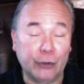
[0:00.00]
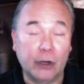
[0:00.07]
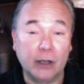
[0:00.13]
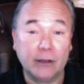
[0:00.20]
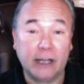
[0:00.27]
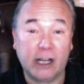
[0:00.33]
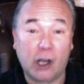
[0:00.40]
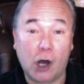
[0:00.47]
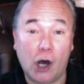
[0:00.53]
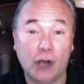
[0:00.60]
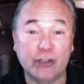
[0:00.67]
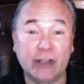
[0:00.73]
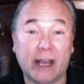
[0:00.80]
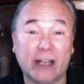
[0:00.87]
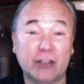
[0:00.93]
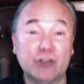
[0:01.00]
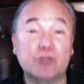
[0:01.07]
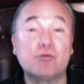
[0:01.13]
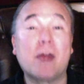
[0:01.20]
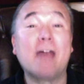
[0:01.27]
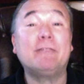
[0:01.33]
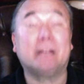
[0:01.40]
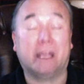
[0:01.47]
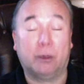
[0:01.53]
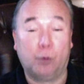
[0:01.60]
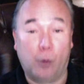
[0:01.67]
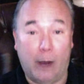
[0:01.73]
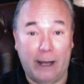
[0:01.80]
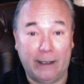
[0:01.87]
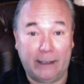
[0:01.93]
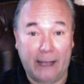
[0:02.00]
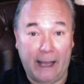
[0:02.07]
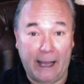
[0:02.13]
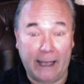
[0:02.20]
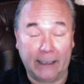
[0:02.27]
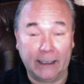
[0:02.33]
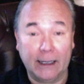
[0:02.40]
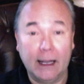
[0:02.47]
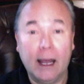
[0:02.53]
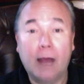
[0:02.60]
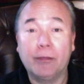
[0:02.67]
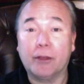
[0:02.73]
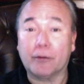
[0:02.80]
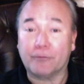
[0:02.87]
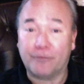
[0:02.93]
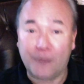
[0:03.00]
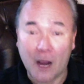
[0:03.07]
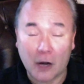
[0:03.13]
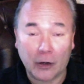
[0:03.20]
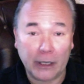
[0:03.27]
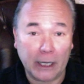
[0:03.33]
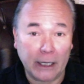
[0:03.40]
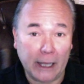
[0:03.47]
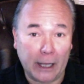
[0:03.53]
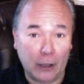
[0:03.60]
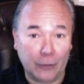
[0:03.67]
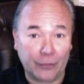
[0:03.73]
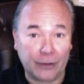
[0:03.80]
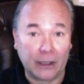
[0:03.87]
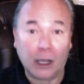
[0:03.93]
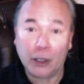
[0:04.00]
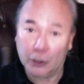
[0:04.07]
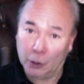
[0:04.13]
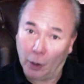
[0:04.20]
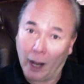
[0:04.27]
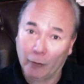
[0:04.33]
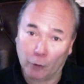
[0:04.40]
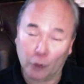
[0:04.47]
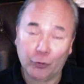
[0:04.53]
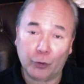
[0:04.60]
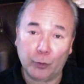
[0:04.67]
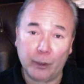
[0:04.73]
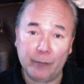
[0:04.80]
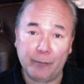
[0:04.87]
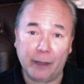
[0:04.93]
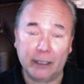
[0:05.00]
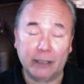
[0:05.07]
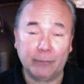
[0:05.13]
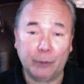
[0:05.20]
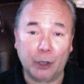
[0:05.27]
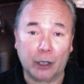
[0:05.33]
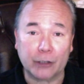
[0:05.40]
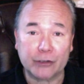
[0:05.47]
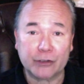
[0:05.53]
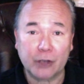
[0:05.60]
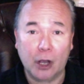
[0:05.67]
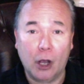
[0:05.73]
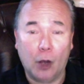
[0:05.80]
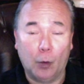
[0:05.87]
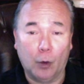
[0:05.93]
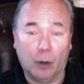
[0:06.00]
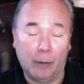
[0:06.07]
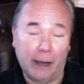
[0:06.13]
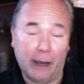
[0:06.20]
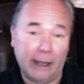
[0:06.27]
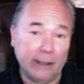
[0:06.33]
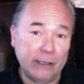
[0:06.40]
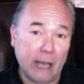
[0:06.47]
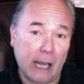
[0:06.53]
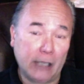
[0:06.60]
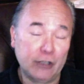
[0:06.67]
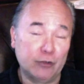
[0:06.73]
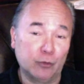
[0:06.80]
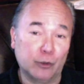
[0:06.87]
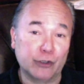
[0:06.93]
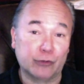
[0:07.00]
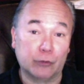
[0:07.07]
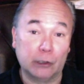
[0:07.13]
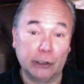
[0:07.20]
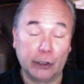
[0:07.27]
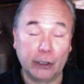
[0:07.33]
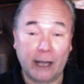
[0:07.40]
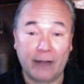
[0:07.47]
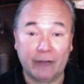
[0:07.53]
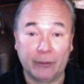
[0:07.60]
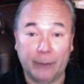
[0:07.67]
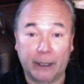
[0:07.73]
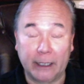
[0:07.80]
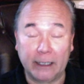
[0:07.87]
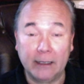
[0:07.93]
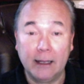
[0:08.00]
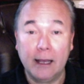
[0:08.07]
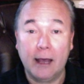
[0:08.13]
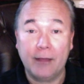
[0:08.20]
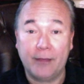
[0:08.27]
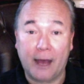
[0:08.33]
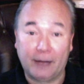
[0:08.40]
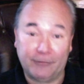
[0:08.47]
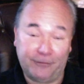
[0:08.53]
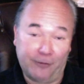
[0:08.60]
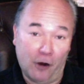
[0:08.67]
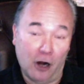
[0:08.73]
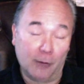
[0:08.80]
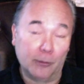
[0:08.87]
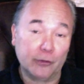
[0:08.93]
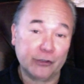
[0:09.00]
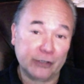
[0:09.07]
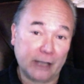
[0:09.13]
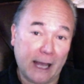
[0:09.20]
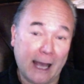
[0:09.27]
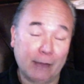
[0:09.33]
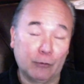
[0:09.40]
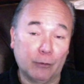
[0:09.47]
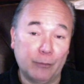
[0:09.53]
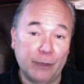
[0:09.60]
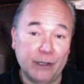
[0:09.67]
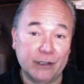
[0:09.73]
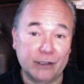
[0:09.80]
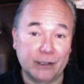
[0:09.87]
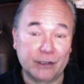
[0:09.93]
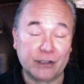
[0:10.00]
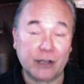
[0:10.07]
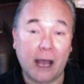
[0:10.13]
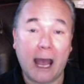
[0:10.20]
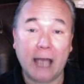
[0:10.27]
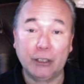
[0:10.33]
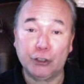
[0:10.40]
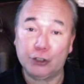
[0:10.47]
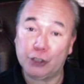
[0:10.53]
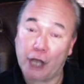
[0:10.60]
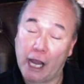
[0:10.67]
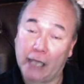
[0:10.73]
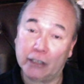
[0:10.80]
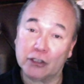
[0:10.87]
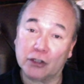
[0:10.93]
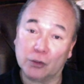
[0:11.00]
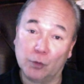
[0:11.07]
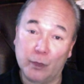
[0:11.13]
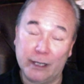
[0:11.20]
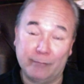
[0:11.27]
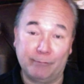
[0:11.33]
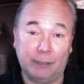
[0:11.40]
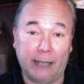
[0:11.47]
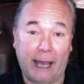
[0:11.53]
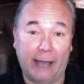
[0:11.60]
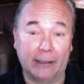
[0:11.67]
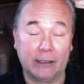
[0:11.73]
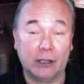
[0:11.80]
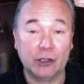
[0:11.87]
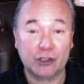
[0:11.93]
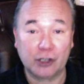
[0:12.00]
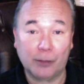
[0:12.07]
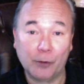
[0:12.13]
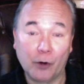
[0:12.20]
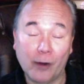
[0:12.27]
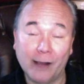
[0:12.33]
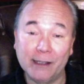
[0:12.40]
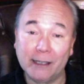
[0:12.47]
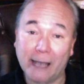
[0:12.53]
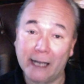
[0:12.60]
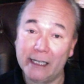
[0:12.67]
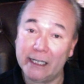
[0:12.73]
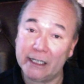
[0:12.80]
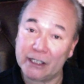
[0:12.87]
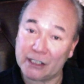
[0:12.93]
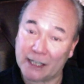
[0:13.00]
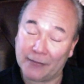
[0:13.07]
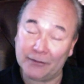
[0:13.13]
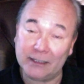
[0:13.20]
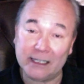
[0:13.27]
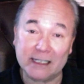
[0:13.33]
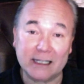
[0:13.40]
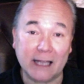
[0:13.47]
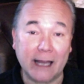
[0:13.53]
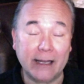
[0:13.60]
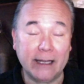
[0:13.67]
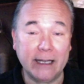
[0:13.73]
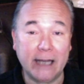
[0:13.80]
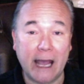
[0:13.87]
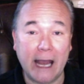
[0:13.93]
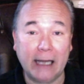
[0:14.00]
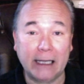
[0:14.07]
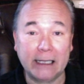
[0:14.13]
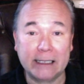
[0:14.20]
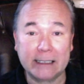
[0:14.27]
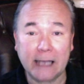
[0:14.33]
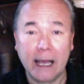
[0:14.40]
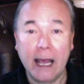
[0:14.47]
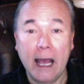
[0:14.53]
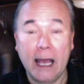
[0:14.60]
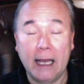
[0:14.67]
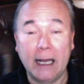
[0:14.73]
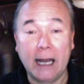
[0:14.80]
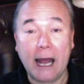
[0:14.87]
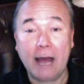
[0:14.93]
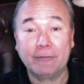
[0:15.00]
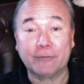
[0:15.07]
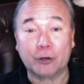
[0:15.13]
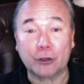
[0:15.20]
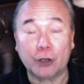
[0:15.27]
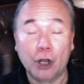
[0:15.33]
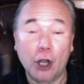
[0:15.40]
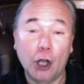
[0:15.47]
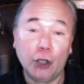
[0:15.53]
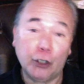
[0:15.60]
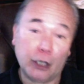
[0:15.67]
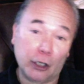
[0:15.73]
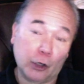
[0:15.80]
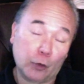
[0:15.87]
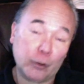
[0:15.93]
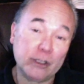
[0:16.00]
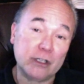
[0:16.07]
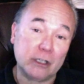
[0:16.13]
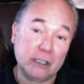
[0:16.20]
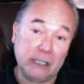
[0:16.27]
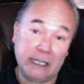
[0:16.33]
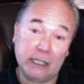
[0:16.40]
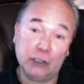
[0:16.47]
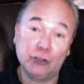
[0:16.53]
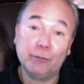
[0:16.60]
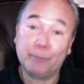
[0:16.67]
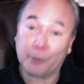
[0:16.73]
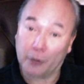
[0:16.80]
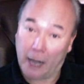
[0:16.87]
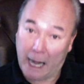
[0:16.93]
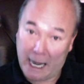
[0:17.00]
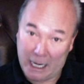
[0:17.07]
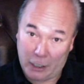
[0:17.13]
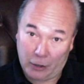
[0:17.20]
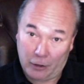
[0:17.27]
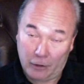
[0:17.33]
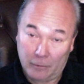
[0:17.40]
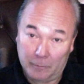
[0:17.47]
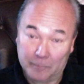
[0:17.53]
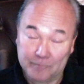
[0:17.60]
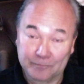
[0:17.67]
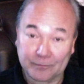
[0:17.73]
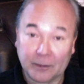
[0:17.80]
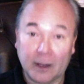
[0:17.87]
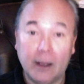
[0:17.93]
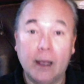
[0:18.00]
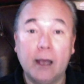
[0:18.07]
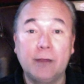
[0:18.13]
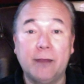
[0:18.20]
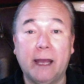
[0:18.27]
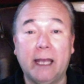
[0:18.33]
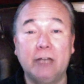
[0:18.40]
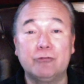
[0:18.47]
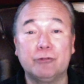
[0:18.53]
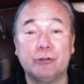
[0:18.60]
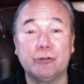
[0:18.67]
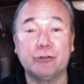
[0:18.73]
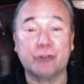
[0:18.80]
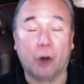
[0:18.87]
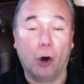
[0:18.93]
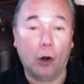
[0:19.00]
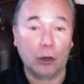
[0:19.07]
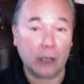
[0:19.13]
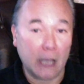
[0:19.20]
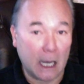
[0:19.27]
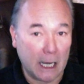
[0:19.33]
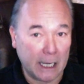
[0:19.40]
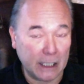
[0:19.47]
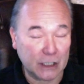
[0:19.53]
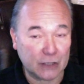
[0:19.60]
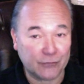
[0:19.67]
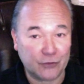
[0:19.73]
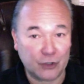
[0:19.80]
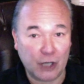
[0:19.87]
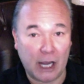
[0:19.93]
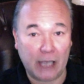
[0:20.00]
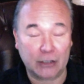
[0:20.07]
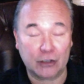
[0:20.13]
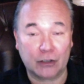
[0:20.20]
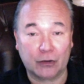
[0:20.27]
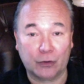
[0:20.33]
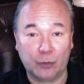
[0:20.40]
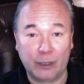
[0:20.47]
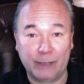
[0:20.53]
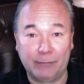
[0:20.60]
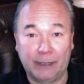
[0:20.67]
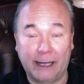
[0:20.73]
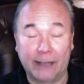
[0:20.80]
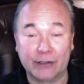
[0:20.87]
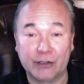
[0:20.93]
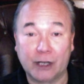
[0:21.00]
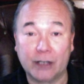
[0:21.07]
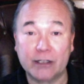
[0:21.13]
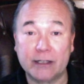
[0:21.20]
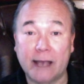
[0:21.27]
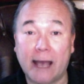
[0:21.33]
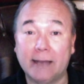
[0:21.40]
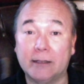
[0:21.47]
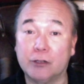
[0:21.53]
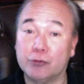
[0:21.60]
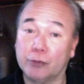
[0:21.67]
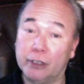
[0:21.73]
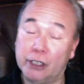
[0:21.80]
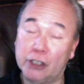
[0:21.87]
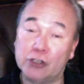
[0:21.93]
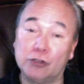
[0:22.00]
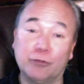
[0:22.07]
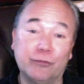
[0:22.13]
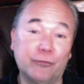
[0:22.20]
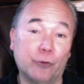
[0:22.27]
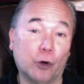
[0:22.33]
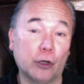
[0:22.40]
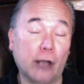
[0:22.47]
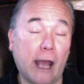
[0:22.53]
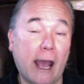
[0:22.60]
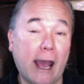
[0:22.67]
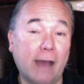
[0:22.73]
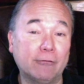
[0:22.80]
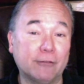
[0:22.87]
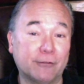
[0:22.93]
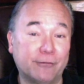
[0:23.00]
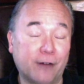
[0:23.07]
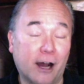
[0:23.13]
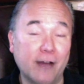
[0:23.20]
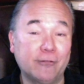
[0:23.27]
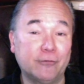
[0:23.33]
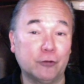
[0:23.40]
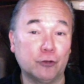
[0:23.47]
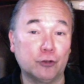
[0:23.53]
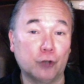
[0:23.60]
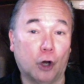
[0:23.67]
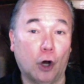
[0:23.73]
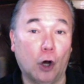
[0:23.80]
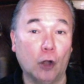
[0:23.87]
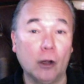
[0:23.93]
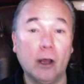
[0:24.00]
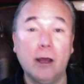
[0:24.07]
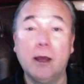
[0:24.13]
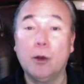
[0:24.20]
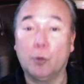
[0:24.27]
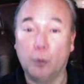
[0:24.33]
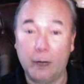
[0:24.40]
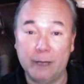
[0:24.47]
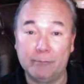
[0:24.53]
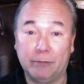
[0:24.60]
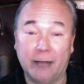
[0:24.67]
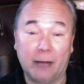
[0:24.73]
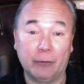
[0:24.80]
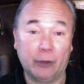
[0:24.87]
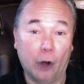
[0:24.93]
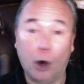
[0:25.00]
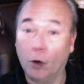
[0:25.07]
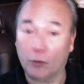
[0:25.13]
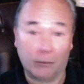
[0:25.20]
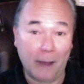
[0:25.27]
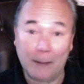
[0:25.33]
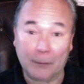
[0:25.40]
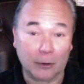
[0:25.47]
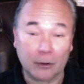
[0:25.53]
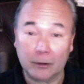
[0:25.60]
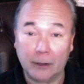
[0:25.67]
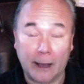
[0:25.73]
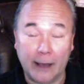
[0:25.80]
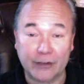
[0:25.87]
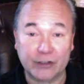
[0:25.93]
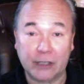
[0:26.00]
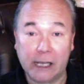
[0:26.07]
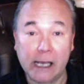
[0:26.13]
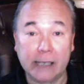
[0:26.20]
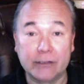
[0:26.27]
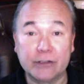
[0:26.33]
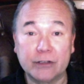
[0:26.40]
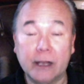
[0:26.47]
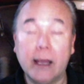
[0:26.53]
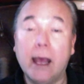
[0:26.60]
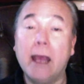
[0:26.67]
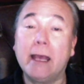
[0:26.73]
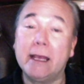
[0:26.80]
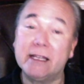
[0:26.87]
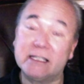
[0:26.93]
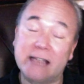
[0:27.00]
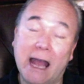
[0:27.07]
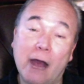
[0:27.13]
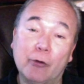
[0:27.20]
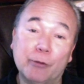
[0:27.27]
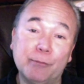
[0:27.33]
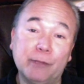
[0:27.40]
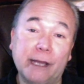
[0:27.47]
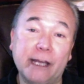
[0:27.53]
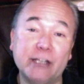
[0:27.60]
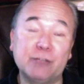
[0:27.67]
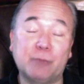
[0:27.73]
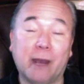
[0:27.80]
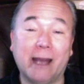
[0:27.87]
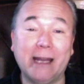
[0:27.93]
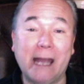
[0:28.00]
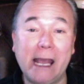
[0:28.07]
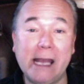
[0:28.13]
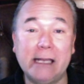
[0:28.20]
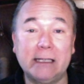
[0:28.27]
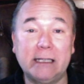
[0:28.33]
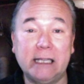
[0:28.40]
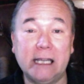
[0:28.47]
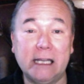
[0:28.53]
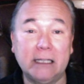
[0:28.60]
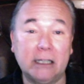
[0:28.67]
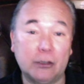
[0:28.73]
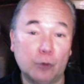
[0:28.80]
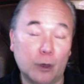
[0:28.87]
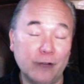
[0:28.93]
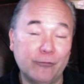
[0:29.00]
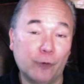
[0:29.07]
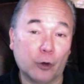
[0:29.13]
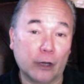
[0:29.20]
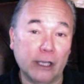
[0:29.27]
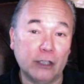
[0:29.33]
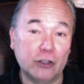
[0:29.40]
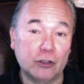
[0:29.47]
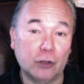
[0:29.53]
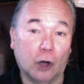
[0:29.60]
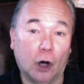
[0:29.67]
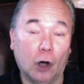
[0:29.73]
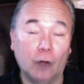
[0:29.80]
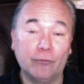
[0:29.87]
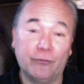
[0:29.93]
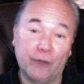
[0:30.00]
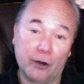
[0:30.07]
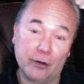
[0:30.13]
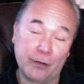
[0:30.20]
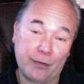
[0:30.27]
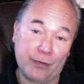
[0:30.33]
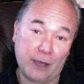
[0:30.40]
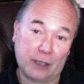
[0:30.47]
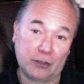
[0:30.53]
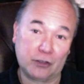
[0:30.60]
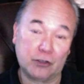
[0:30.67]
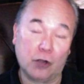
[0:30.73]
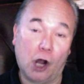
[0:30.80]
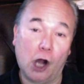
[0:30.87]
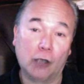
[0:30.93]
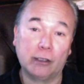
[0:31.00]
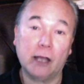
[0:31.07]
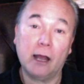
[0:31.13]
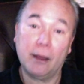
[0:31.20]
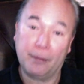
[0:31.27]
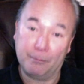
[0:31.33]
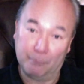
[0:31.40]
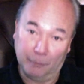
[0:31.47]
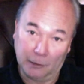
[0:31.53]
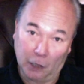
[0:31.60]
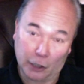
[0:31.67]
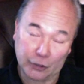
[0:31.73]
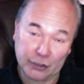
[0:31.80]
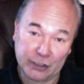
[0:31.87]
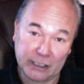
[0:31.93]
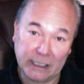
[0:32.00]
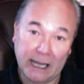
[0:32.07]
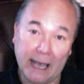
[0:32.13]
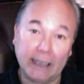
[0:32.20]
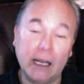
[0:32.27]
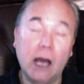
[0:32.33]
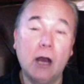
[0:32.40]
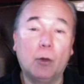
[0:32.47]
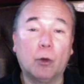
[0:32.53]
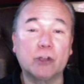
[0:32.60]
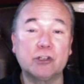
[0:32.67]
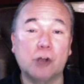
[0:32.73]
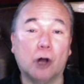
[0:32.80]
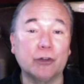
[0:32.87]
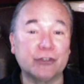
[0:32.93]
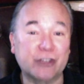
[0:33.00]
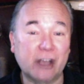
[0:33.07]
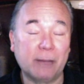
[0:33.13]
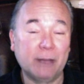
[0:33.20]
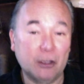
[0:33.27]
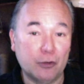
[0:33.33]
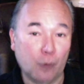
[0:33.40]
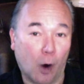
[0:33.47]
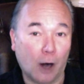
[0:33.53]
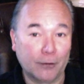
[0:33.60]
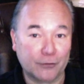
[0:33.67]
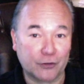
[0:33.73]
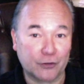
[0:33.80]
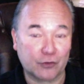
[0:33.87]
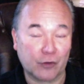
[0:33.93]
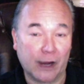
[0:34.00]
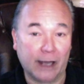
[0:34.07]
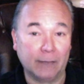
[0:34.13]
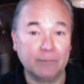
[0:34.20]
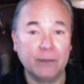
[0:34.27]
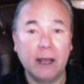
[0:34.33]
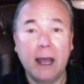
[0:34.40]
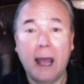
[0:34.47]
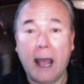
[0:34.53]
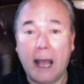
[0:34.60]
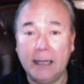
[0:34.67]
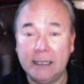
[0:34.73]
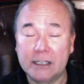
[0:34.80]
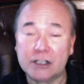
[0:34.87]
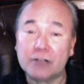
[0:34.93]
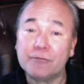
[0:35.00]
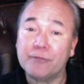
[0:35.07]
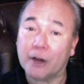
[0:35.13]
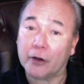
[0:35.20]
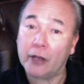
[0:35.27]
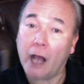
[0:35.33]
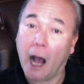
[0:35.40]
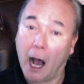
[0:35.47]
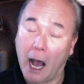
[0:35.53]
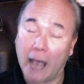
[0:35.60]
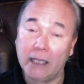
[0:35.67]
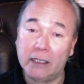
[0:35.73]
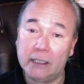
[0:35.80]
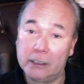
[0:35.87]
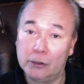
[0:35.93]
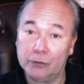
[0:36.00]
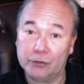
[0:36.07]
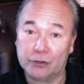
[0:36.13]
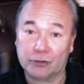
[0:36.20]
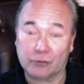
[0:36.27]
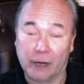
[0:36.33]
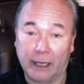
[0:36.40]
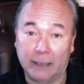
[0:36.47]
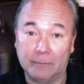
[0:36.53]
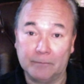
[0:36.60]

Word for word: They cause extravagant weight gain. They're very unhealthy. You know, I wrote the Wheat Belly books where my intention was to alert everybody that farmers and agribusiness had changed the wheat plant somewhere around the nineteen seventies and nineteen eighties in an effort to increase yield per acre. They introduced all kinds of changes to the wheat plant, such that the traditional four and a half to five foot tall wheat plant we all remember as kids is now replaced by an eighteen to twenty-four inch tall, very thick stalked, large seed head, what's called semi-dwarf strain. And this is a very high yield strain.